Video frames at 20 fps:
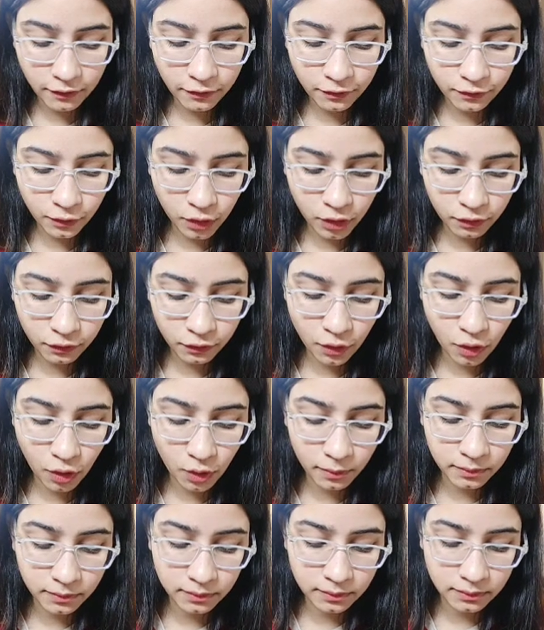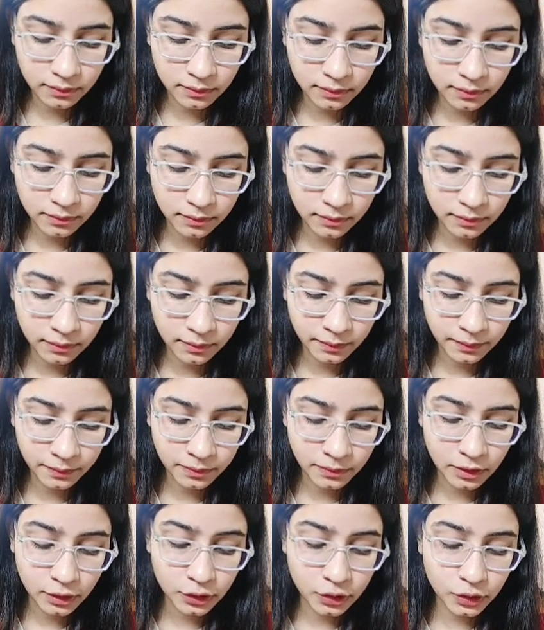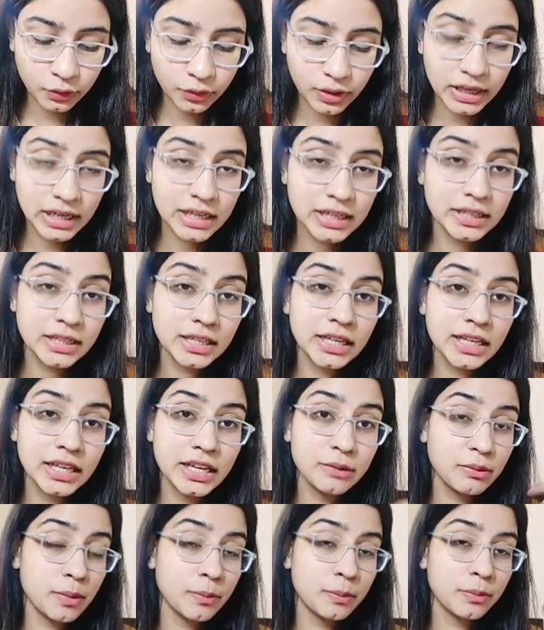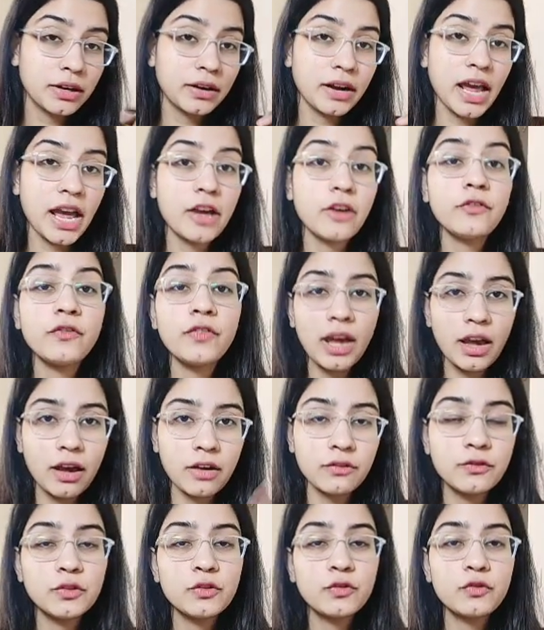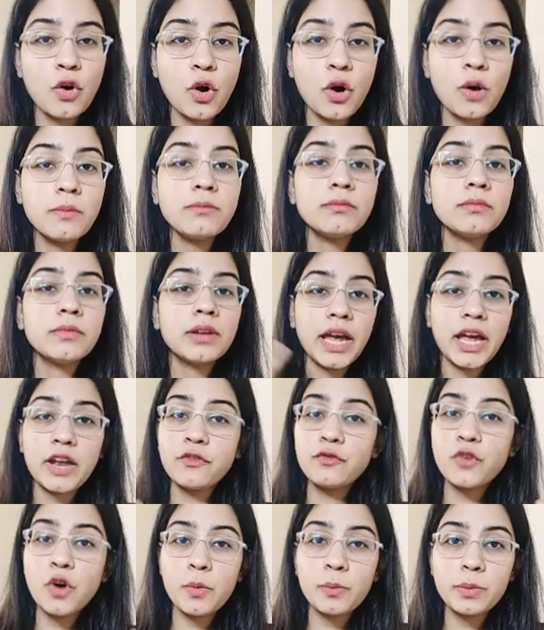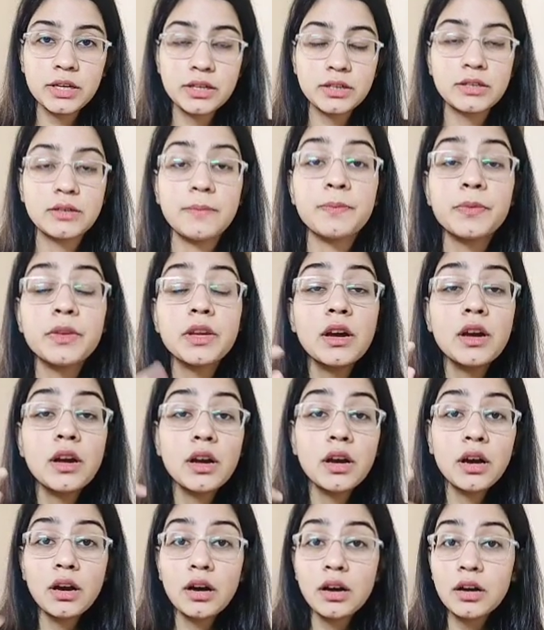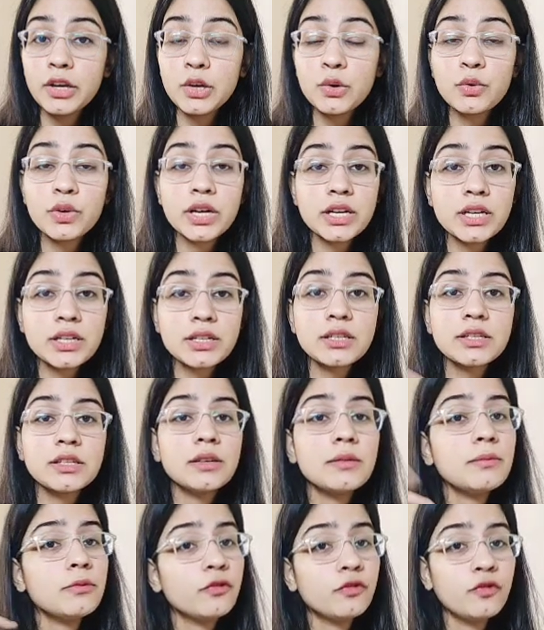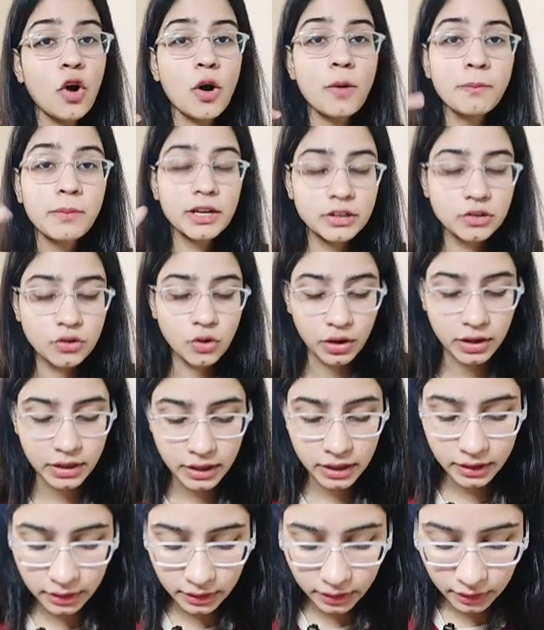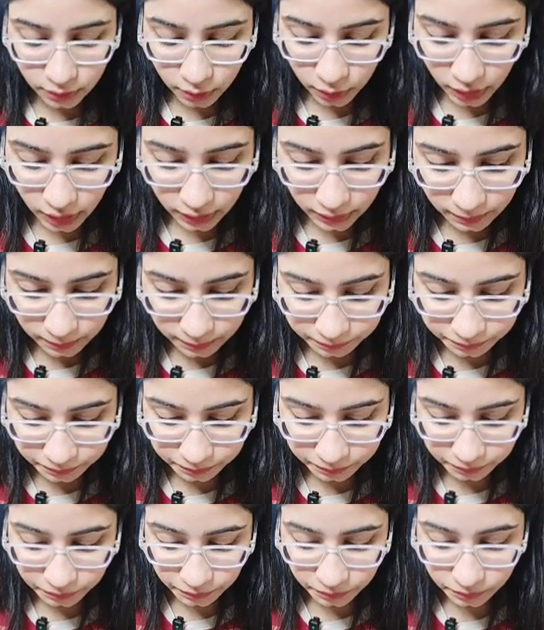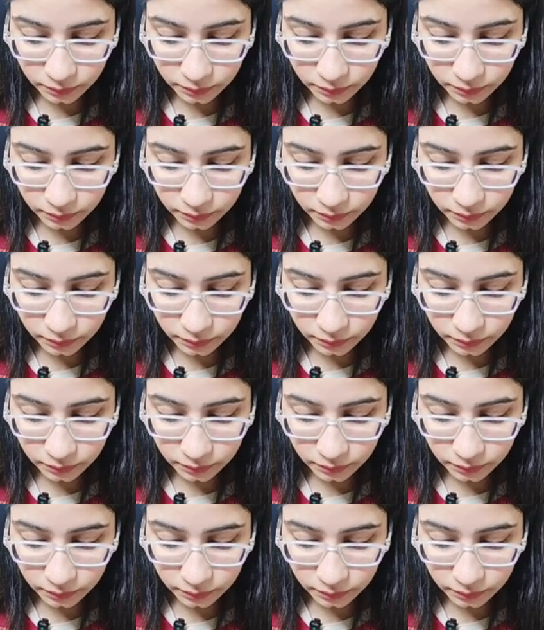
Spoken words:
and F for form. So you can easily remember FF, form and formalism. New criticism, form plus content. Okay,